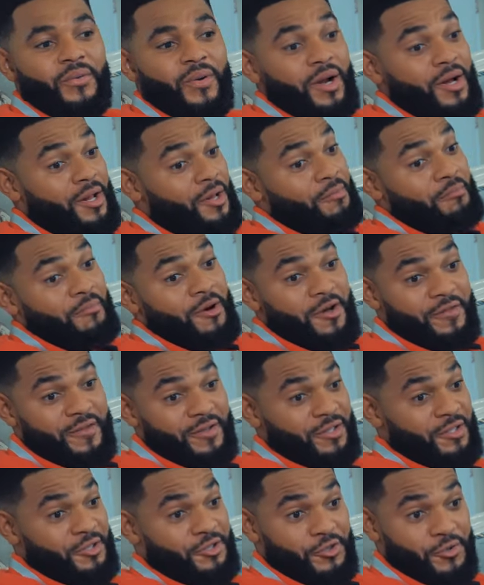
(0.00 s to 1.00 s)
Well,
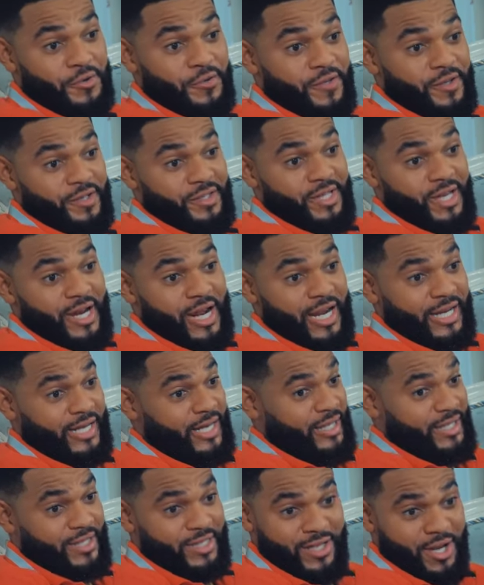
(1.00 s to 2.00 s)
Martha, the truth is that I
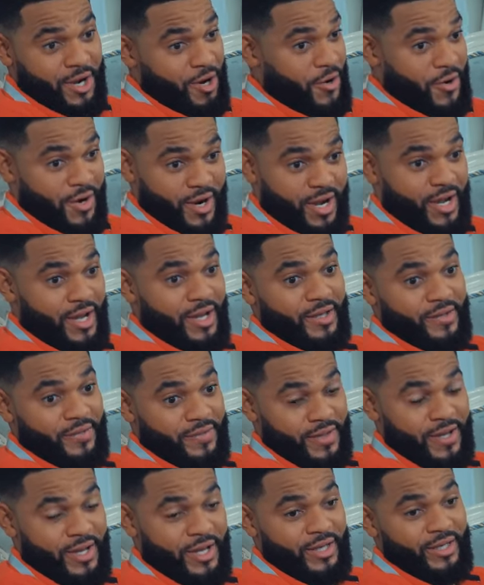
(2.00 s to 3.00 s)
didn't tell her
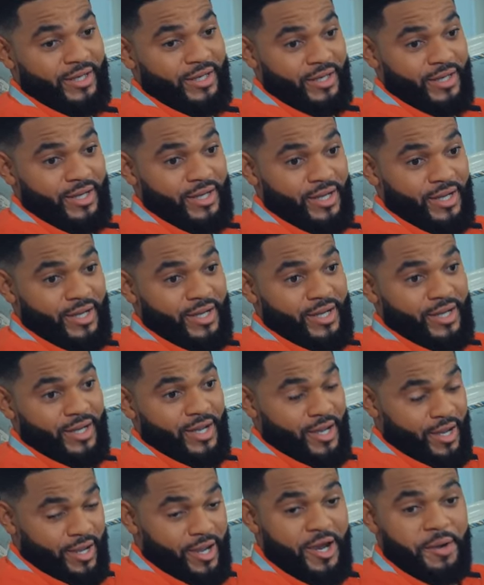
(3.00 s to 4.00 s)
that
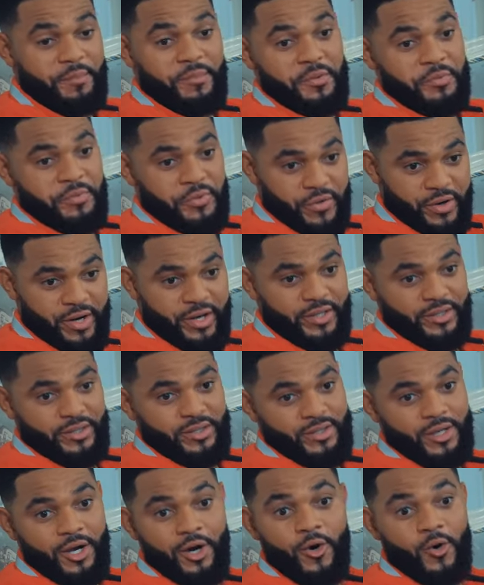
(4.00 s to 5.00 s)
I am a
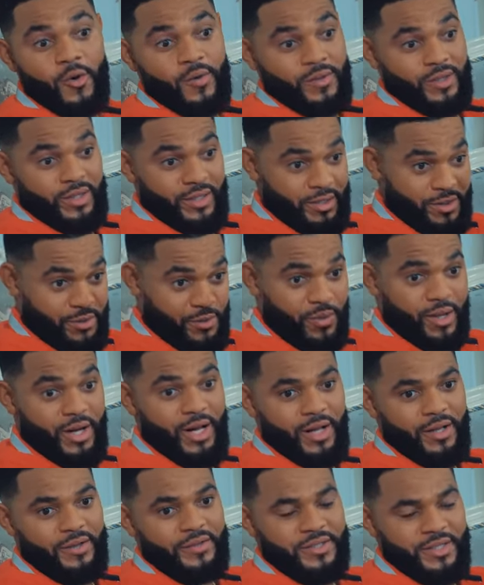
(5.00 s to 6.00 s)
prince all this
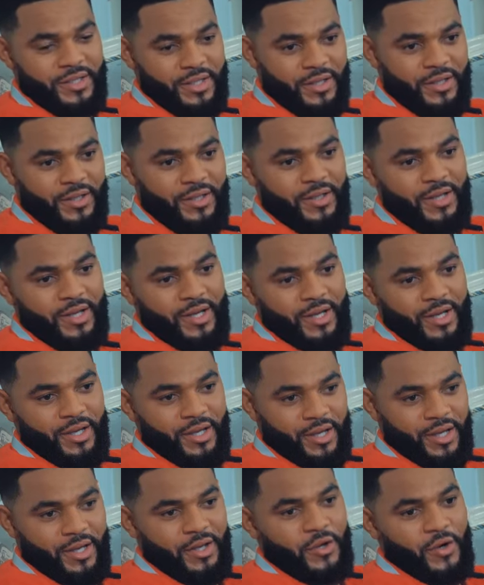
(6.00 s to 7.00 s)
while till,
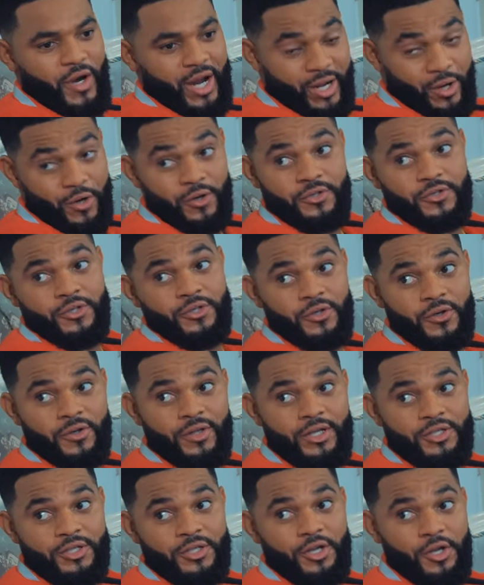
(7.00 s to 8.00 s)
you know, I got to know
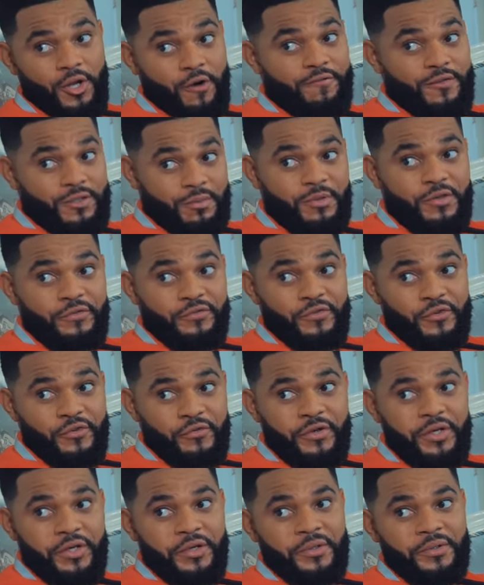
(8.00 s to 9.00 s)
that she loves me
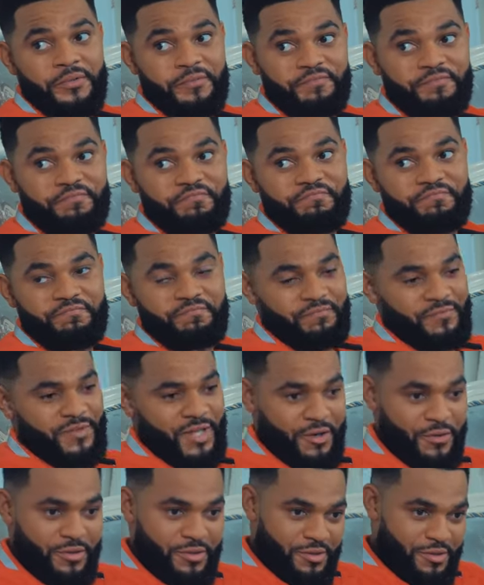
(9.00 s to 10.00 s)
for real.
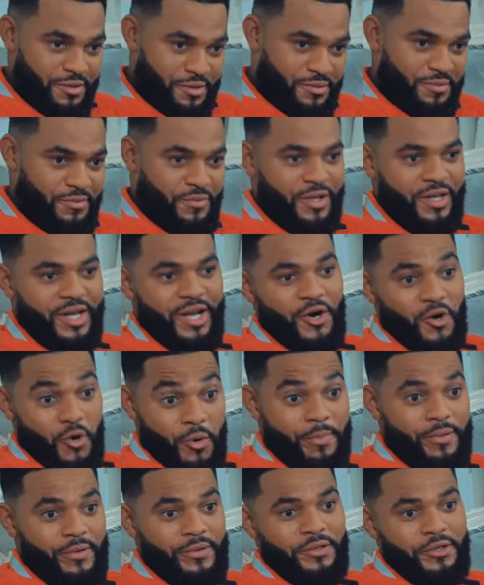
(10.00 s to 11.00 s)
That was when I
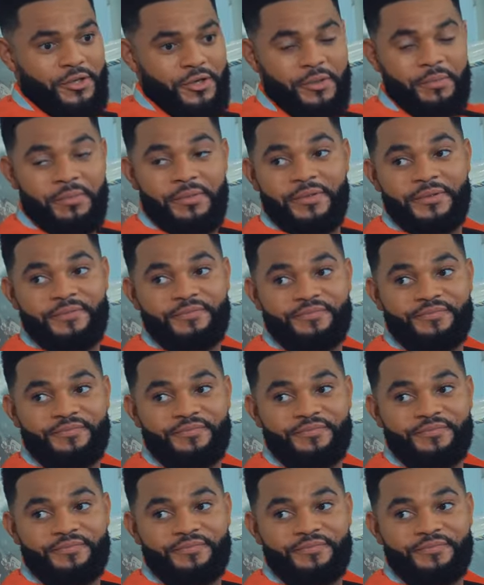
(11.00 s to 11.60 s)
opened up.